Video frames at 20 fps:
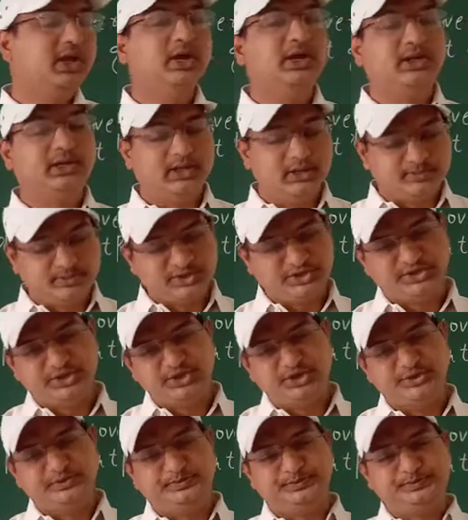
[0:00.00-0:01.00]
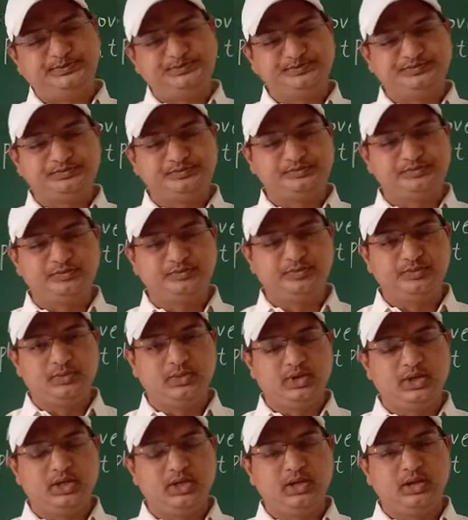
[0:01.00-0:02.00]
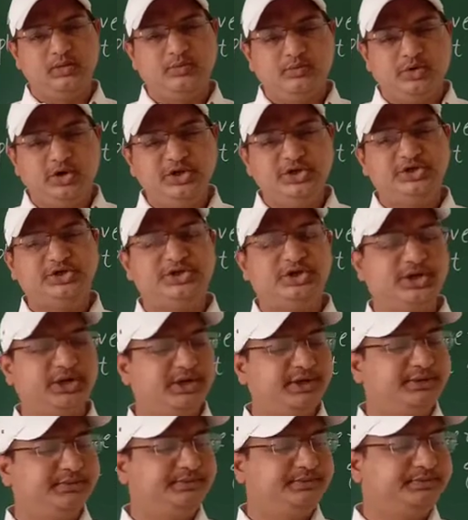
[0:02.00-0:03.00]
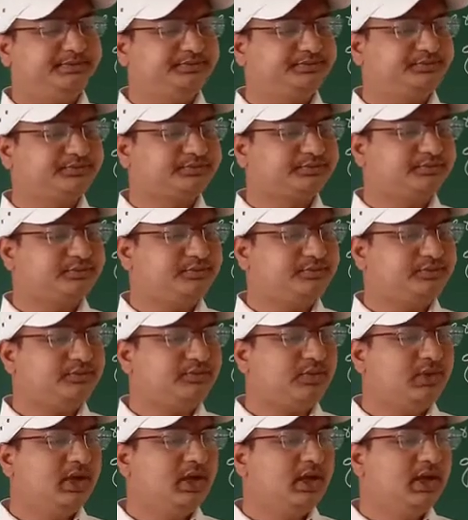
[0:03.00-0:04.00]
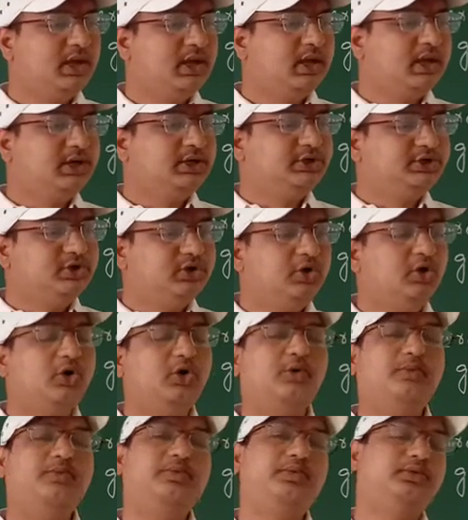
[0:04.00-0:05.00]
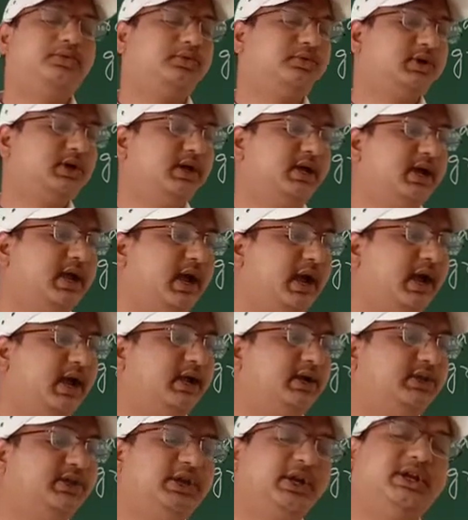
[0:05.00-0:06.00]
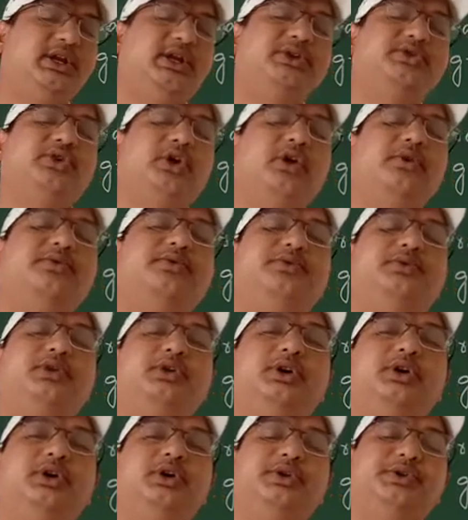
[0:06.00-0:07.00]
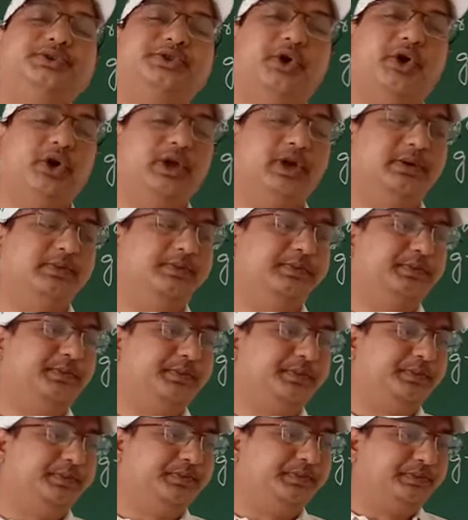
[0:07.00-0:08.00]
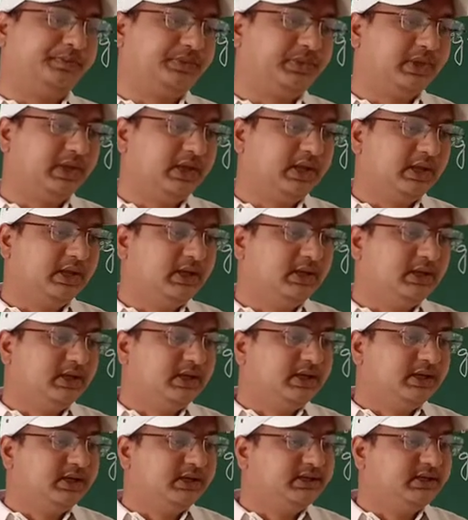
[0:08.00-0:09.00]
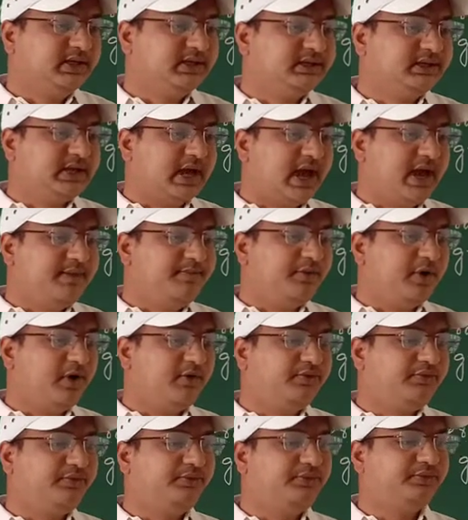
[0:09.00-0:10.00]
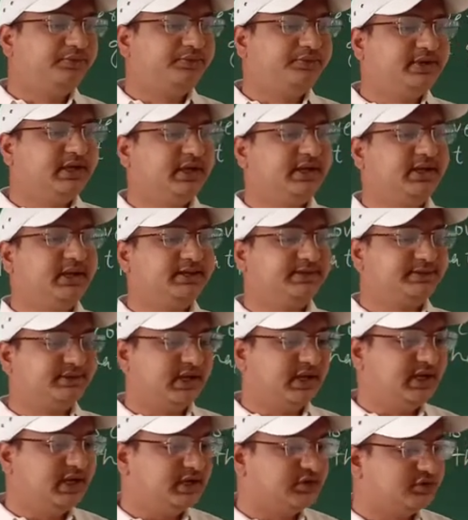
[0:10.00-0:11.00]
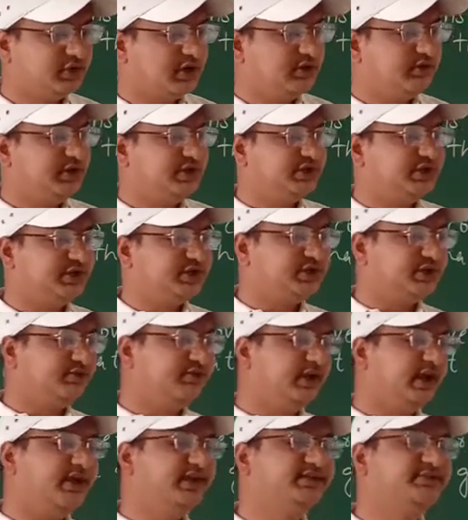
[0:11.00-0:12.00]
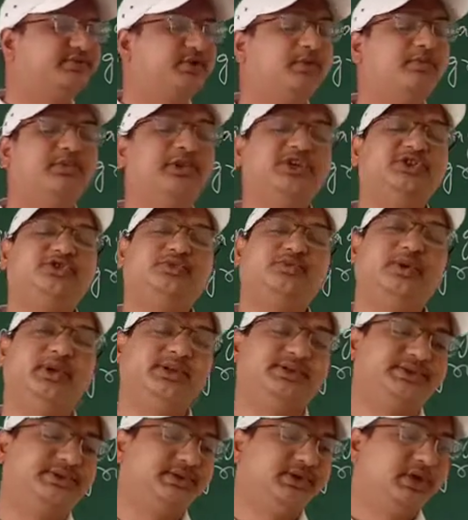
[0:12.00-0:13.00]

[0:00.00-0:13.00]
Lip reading: temperature, moisture, slope, and thickness of soil. The type of thickness and natural vegetation varies from place to place